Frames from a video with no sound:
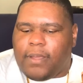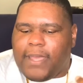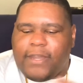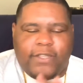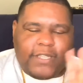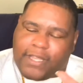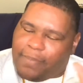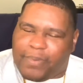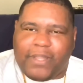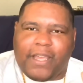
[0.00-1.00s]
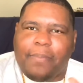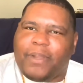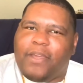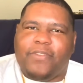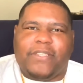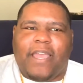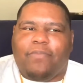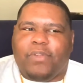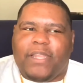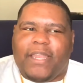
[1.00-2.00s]
And there's a couple of others that
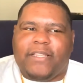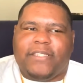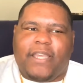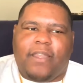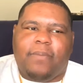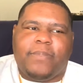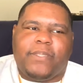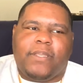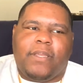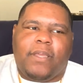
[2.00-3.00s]
have really nice setups.